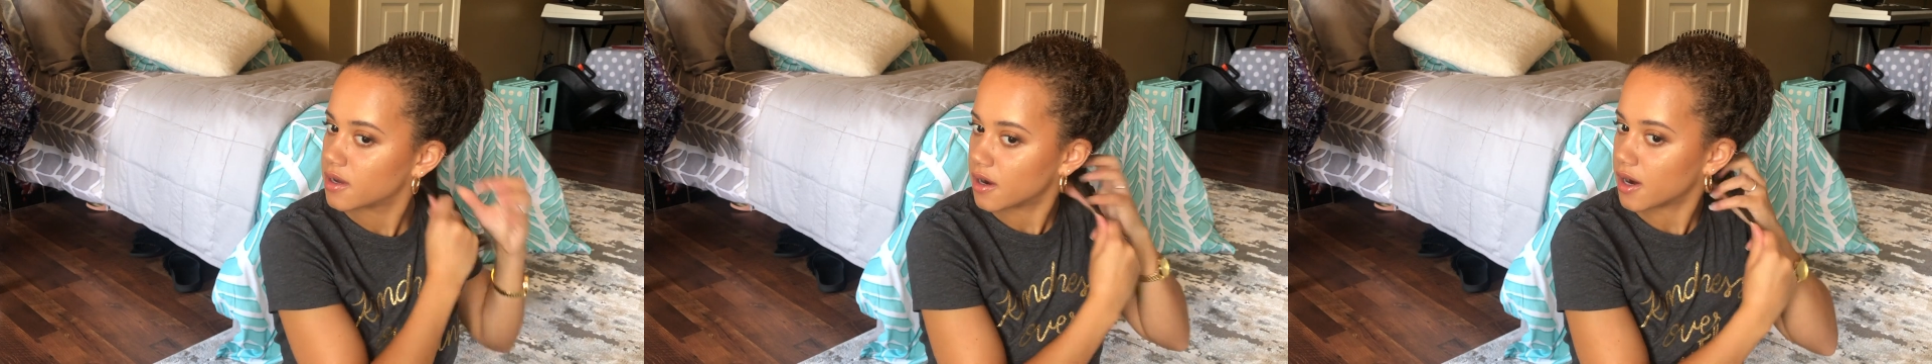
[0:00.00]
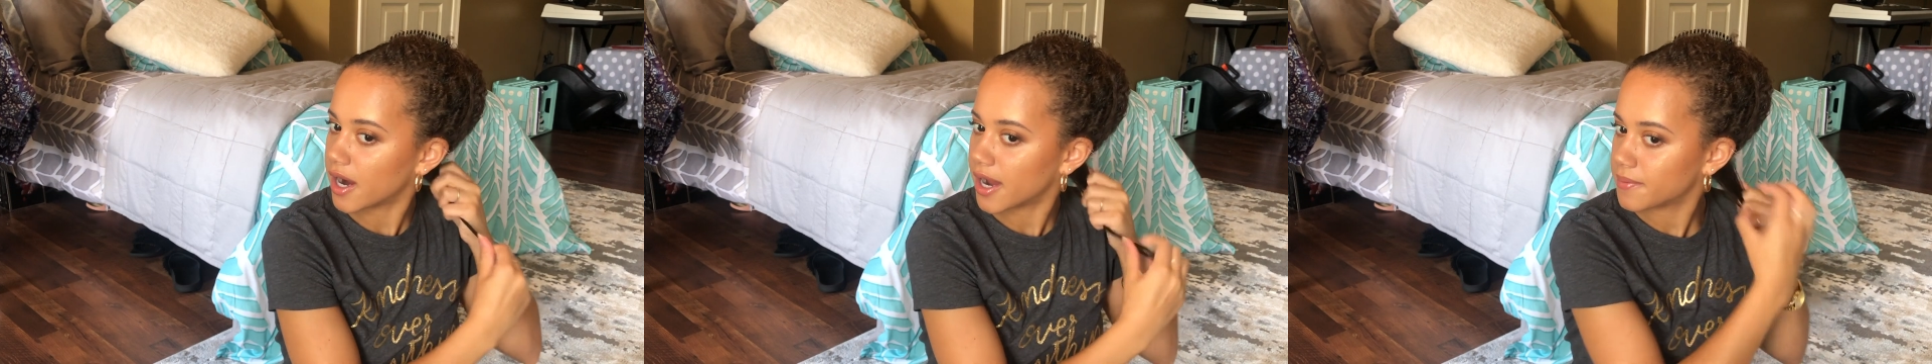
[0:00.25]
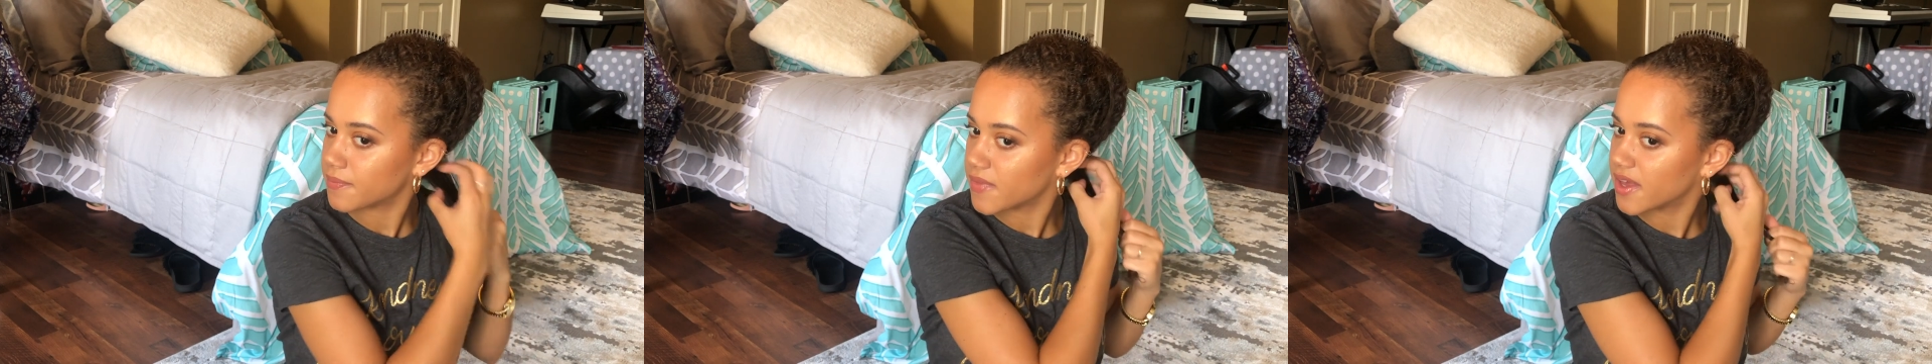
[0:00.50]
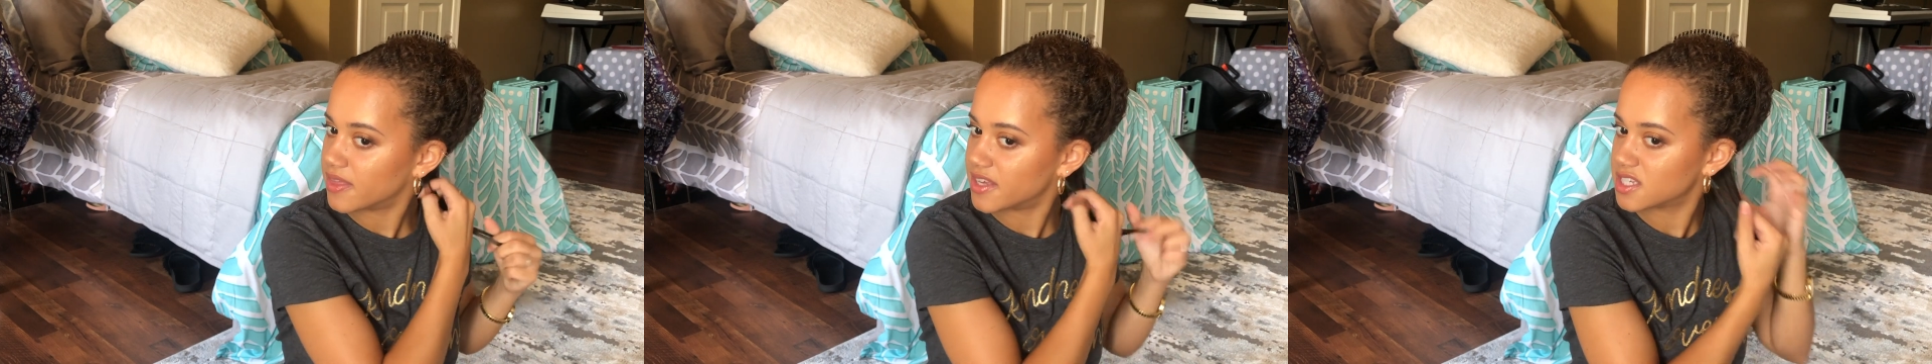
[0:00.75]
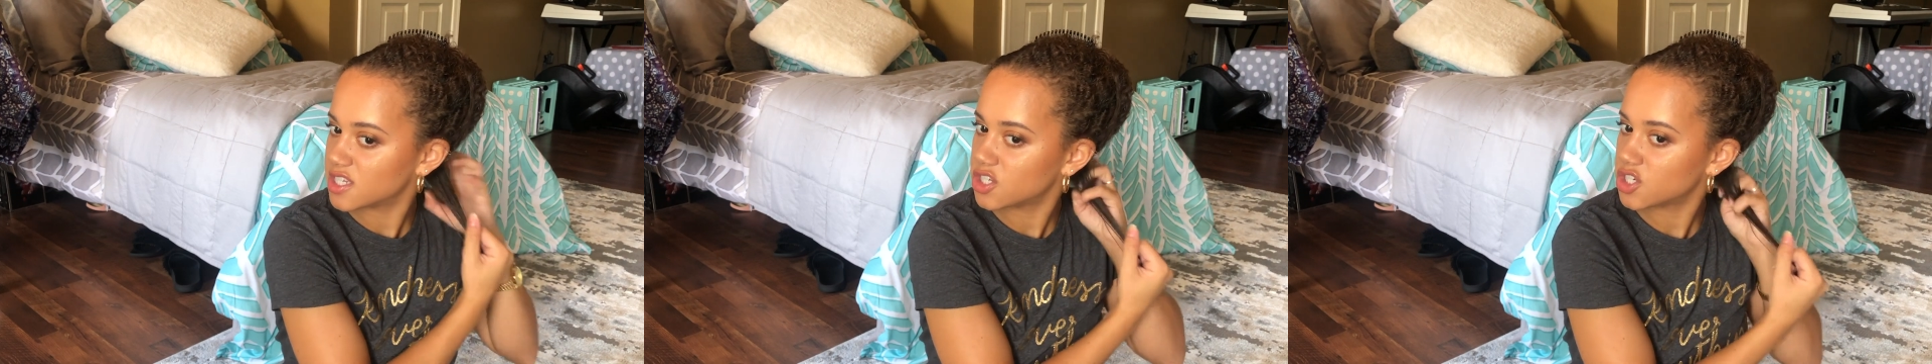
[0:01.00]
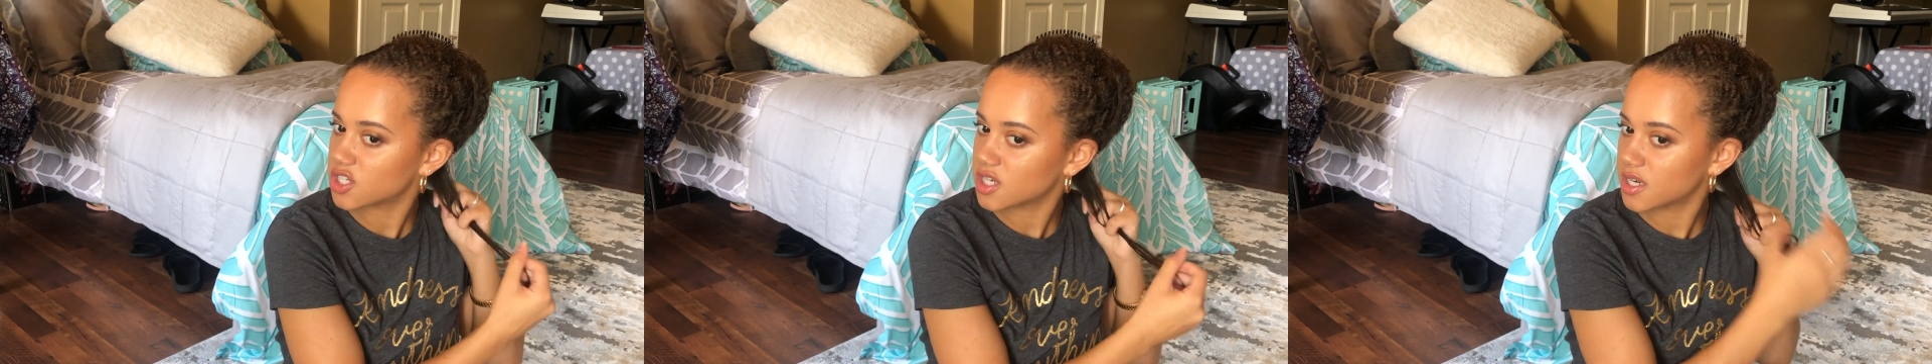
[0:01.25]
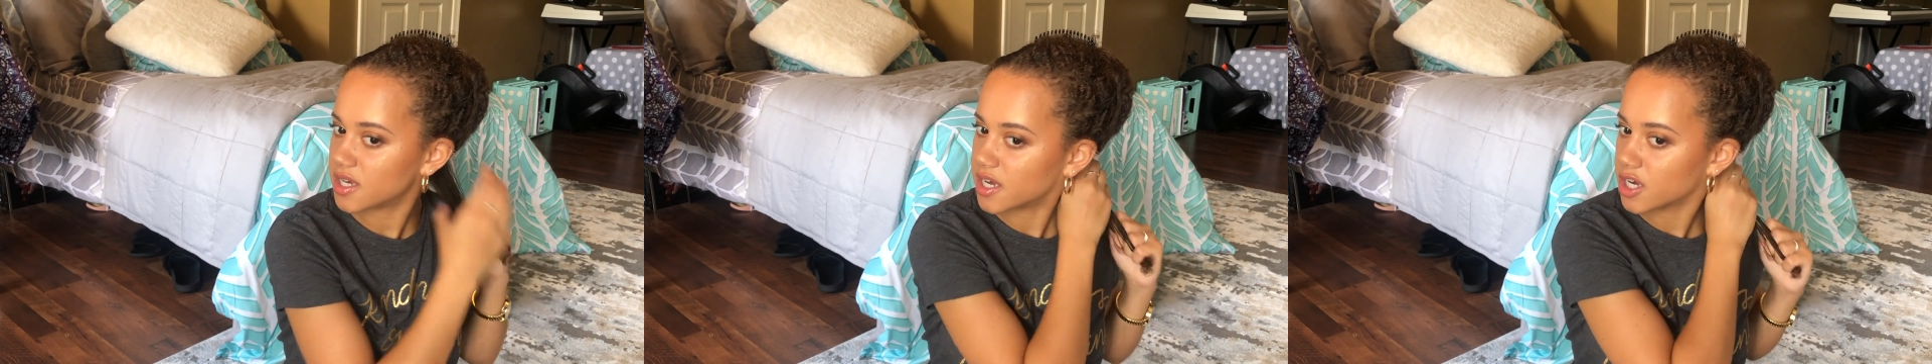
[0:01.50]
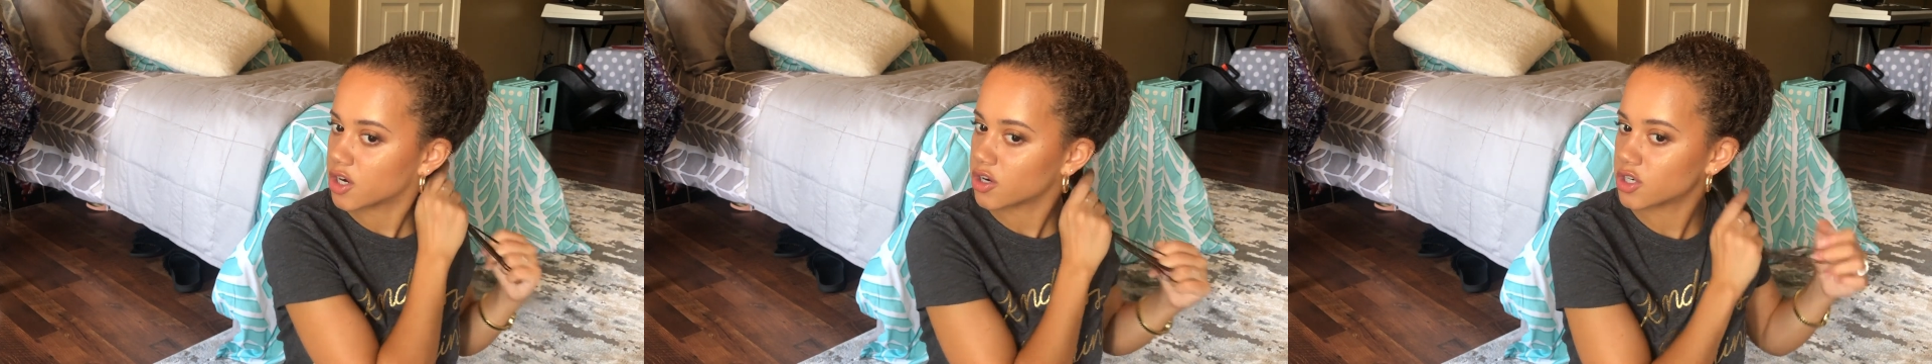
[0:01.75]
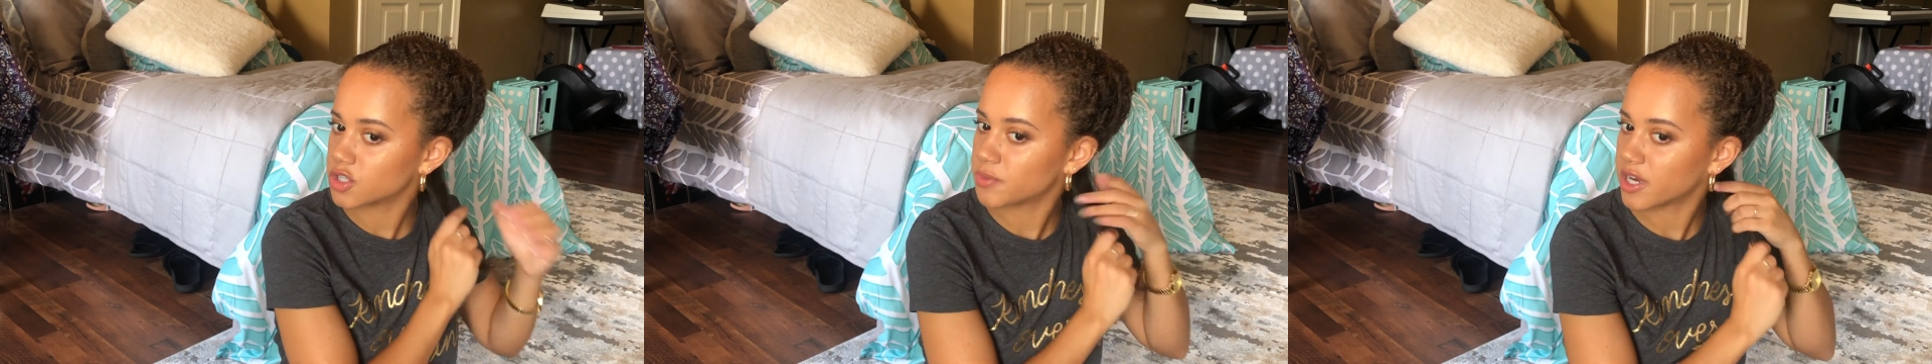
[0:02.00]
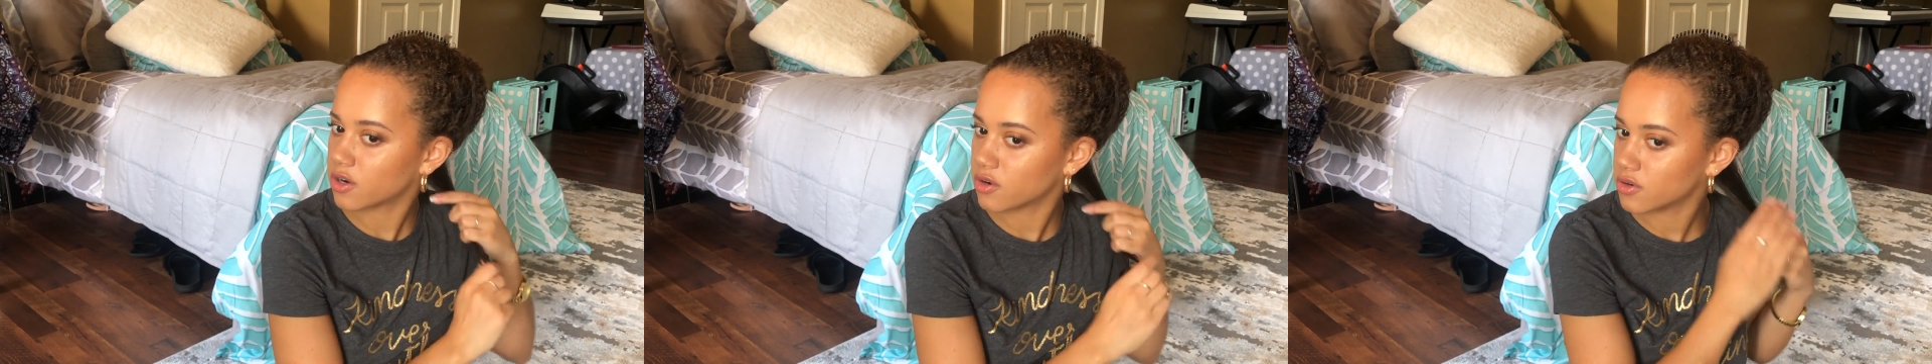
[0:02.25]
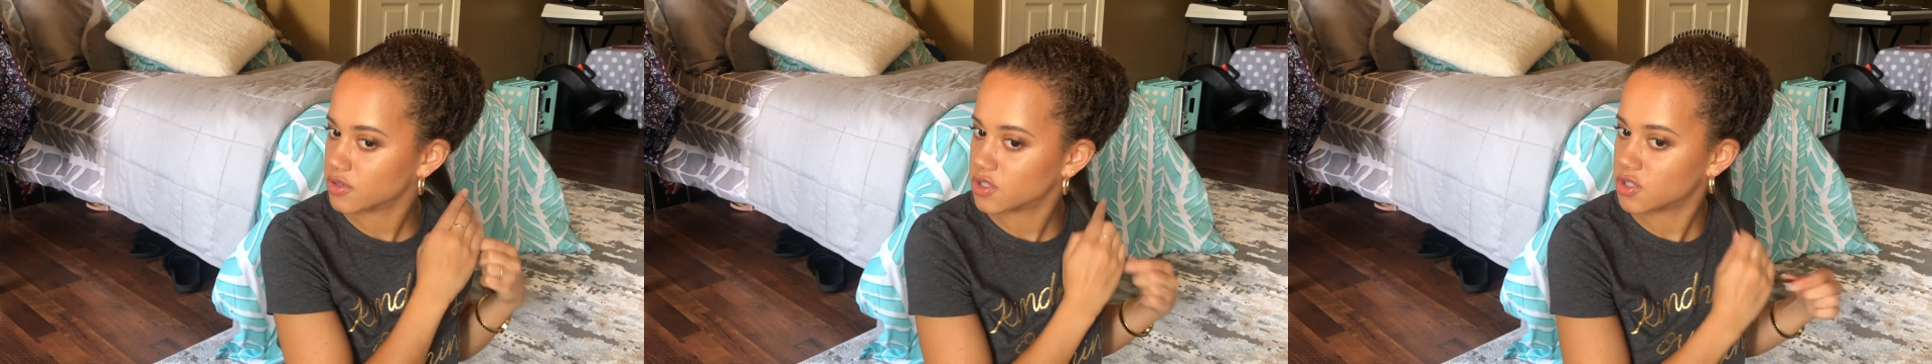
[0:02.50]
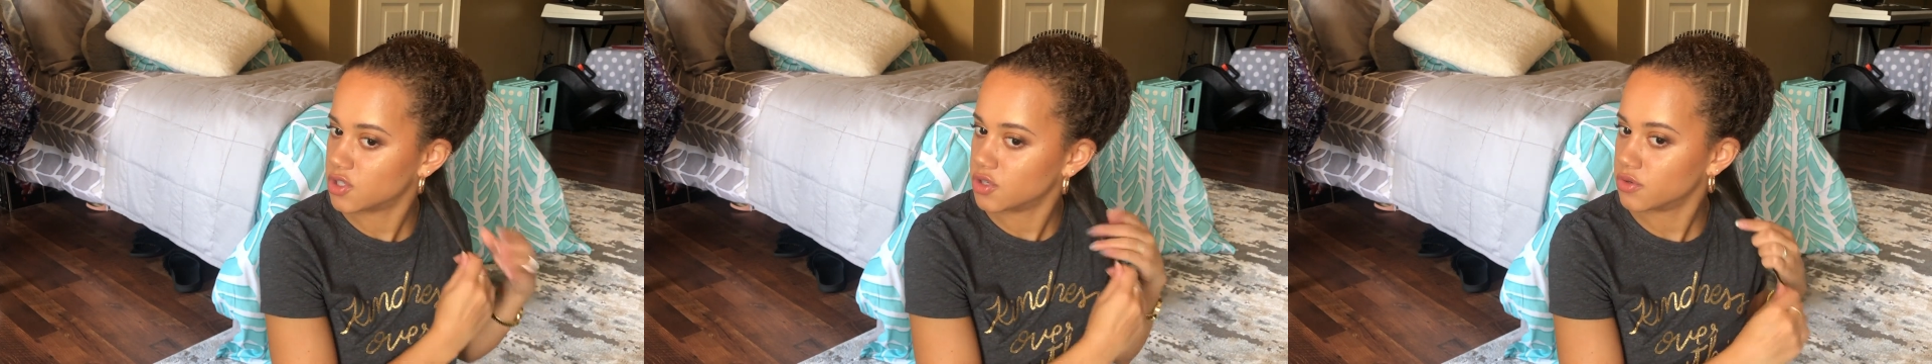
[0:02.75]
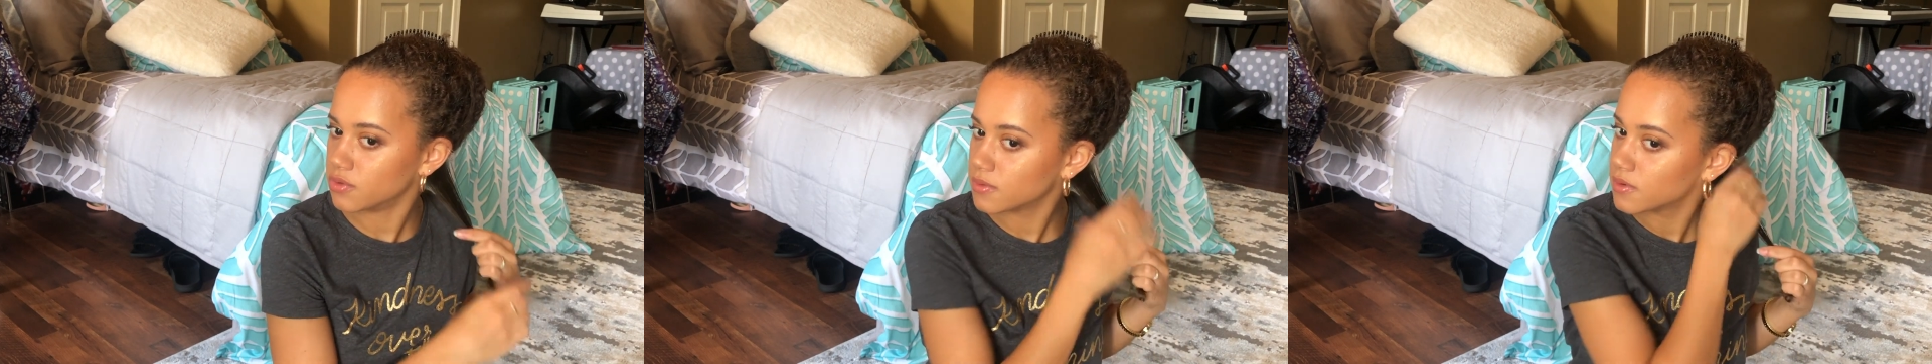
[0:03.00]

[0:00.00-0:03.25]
All right, and this is just gonna encourage my curls to